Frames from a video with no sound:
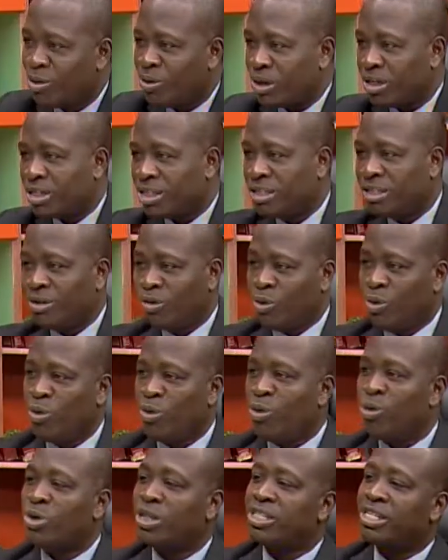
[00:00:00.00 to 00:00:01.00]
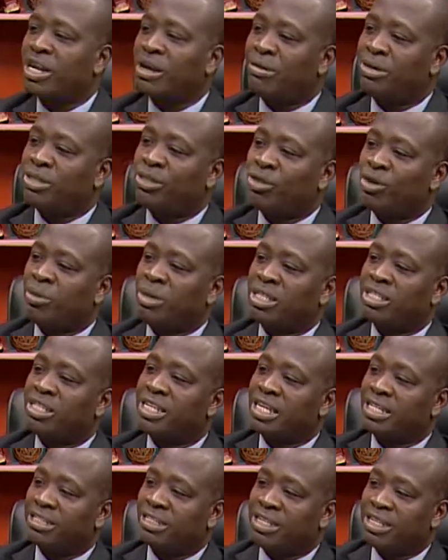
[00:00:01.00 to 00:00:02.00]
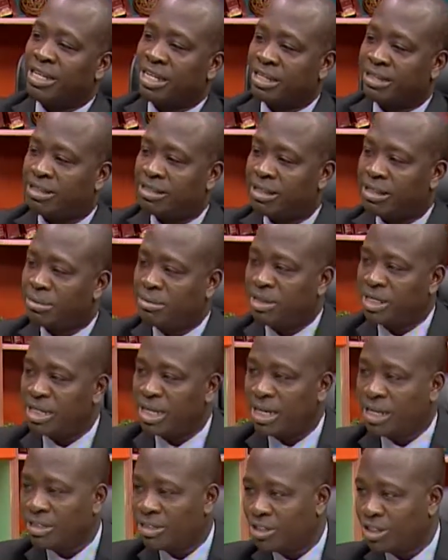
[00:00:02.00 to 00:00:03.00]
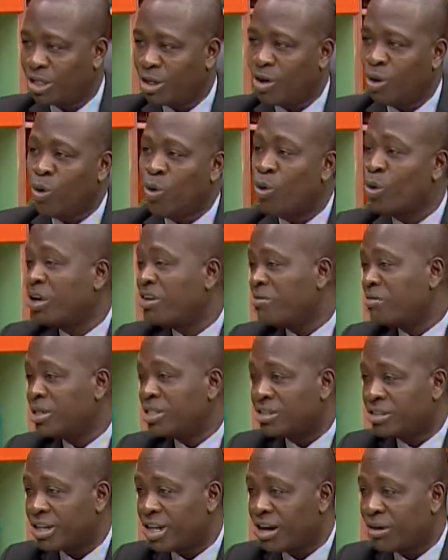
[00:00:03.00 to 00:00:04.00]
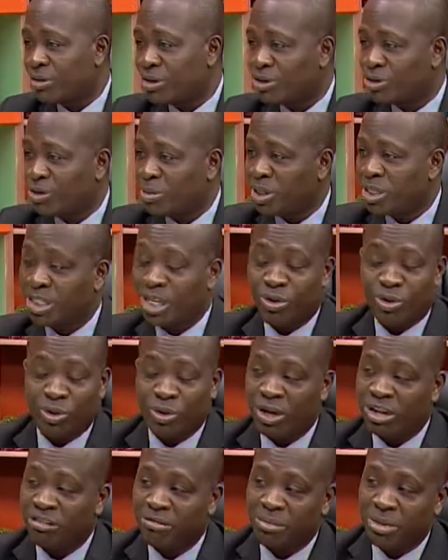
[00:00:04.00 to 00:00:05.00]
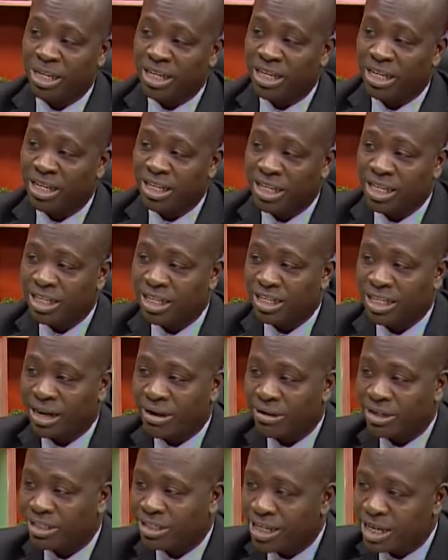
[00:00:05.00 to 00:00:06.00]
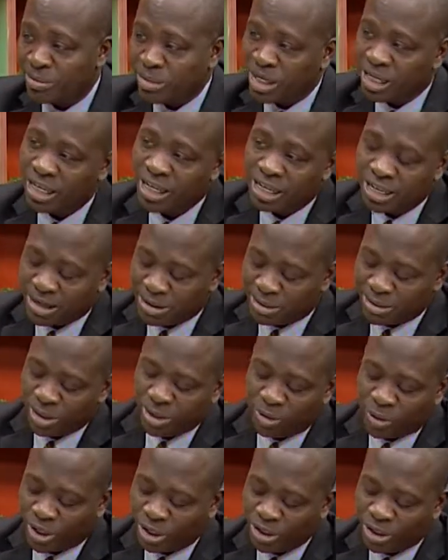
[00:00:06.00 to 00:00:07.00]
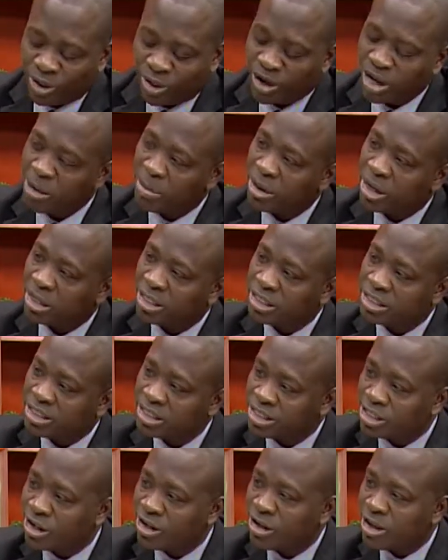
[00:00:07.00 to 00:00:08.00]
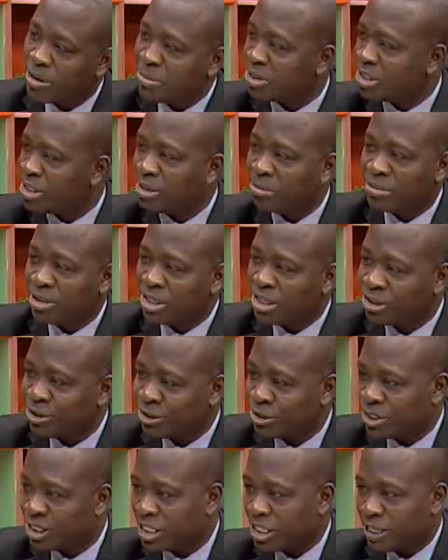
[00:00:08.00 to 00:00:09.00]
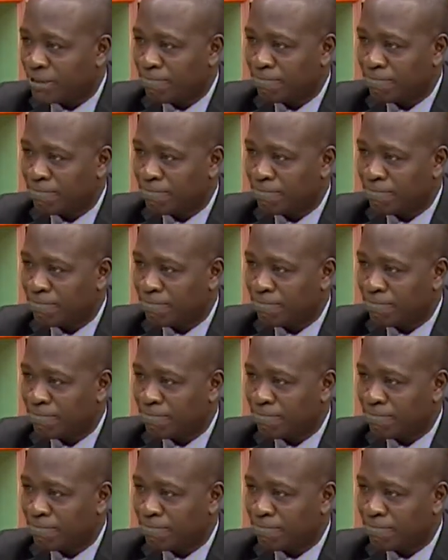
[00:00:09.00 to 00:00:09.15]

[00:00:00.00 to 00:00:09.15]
what? Who was Gary Sobers in that analogy? Who would have been Sir Gary Sobers, and who would have been Darren Sammy when you're talking about Sir John Compton and Peter Josie?